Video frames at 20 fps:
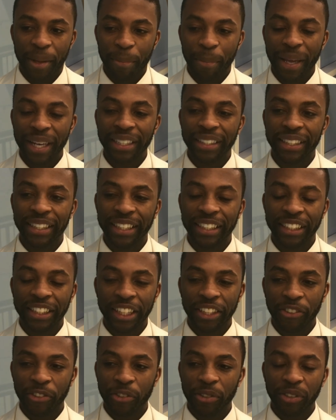Medicine in
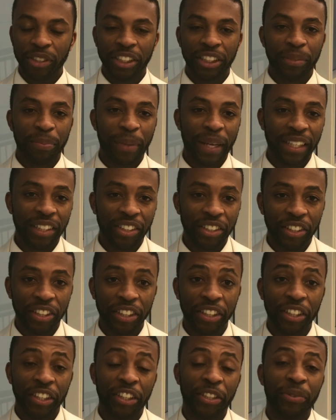general, just make
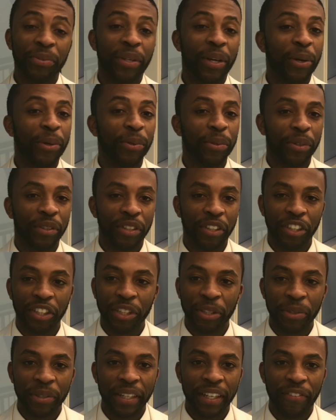sure you know you're
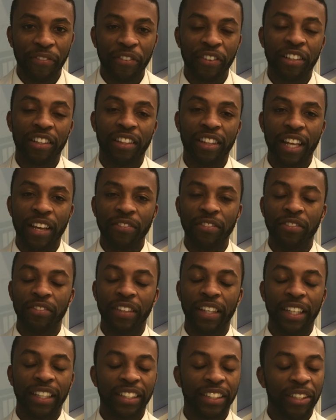doing it for the love of
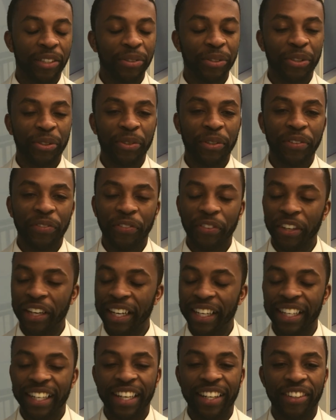it. Don't do it for
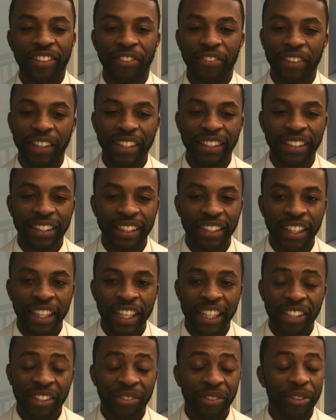any other reason.
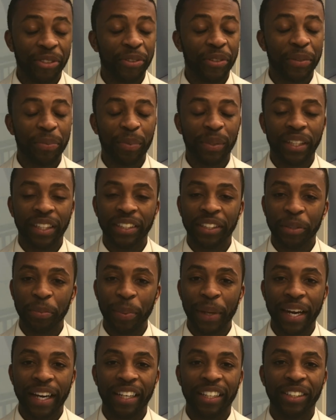Don't do it because your
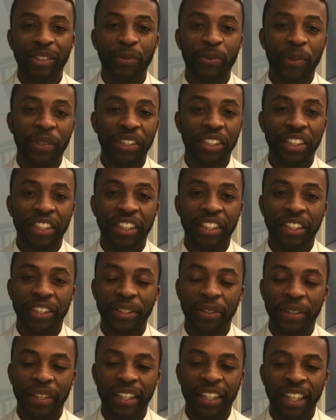parents want you to
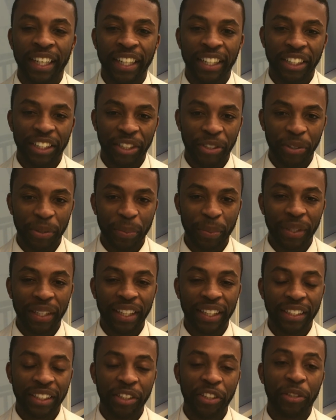do it. Do it
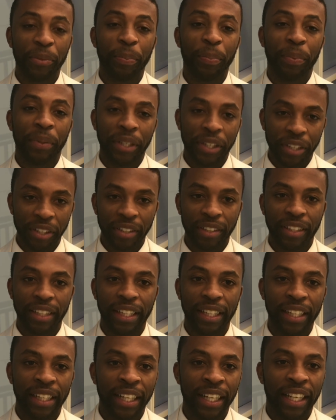because you're
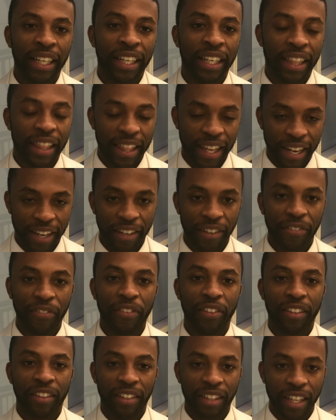purely there
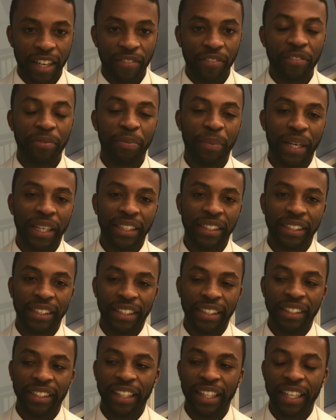for the love of
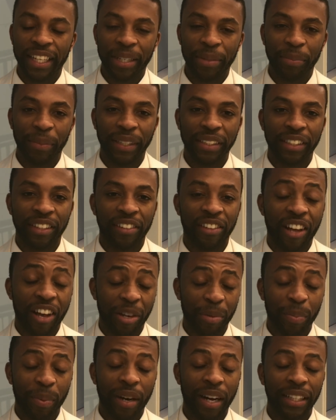medicine. It's a
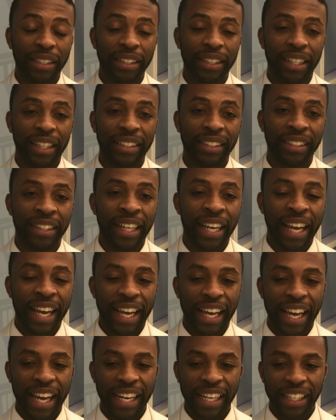long process
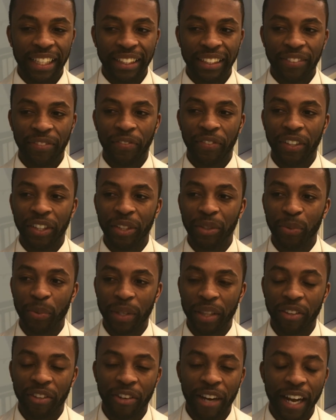and it's filled
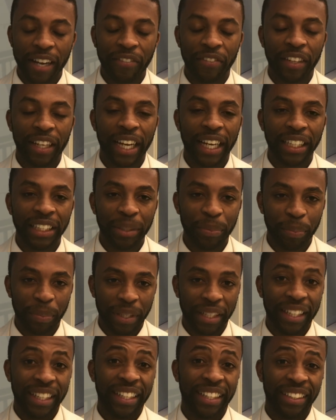with gratification,
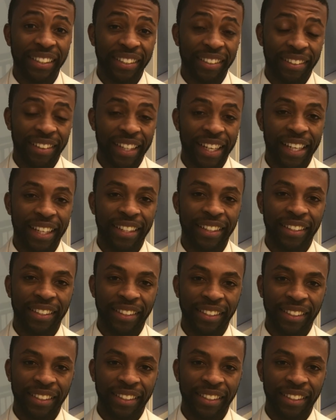but it is delayed.